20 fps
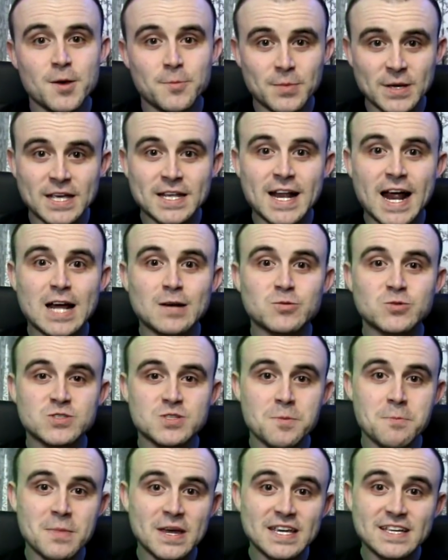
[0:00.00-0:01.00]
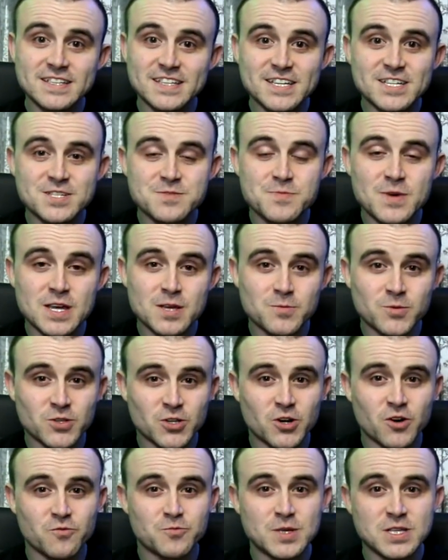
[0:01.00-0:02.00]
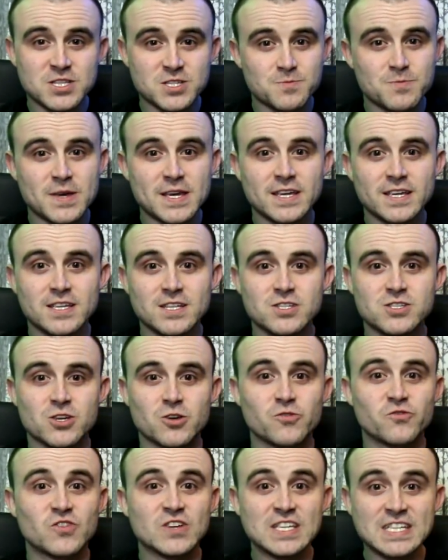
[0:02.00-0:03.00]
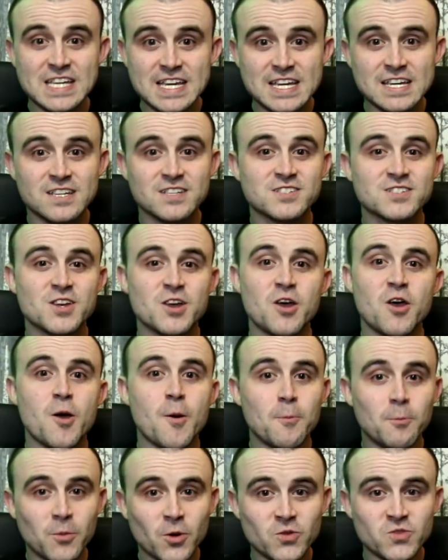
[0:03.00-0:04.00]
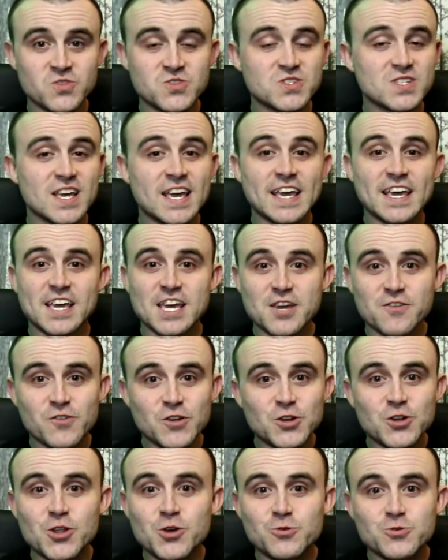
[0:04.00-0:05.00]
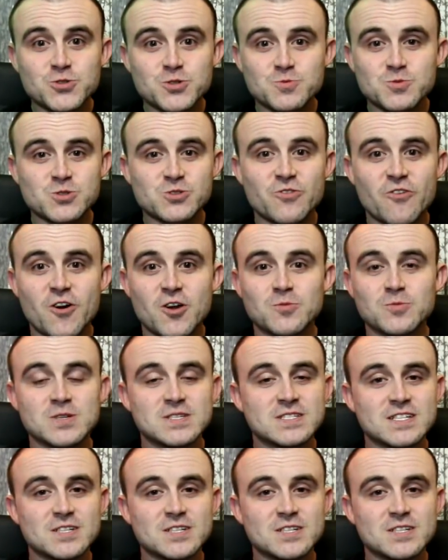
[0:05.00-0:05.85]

Being able to meet these people that I've been speaking to for years, months, even new subscribers.